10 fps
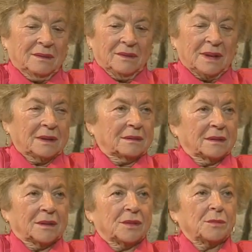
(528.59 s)
Where did
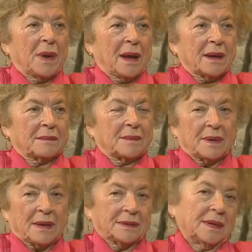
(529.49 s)
you buy?
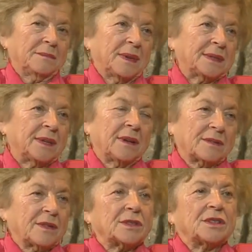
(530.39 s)
I said, Basar
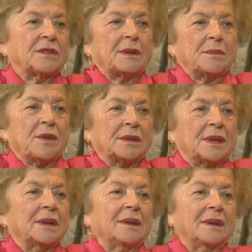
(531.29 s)
was she
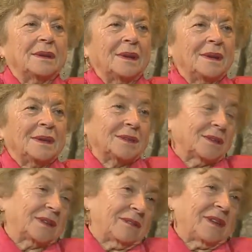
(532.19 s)
bought. So
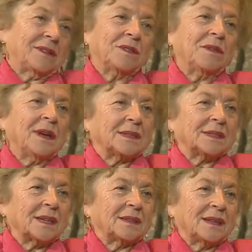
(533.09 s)
they went to
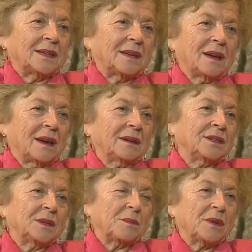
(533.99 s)
ask, and they, yeah,
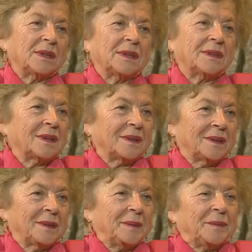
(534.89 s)
she bought
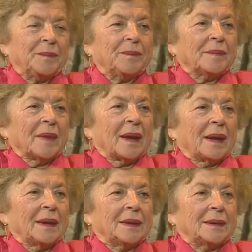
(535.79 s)

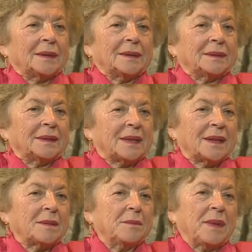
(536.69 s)
it. And uh, they
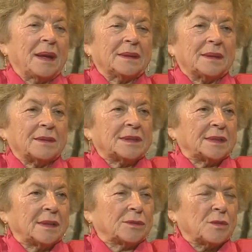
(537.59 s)
didn't bother
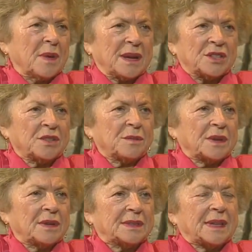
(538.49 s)
us too much,
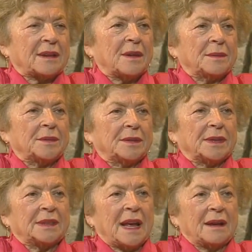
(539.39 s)
because they come to
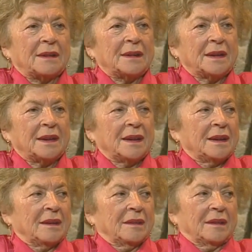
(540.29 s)
the town,
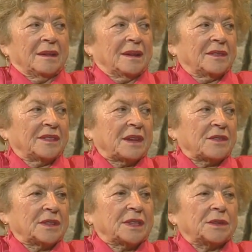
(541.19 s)
and if they
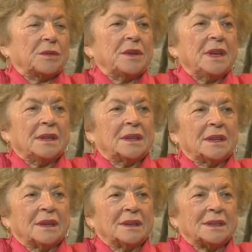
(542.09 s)
wanted to eat,
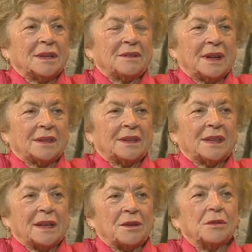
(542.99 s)
so where did
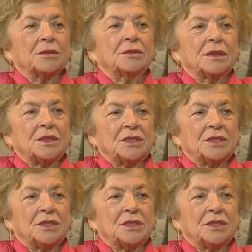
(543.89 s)
they go? To the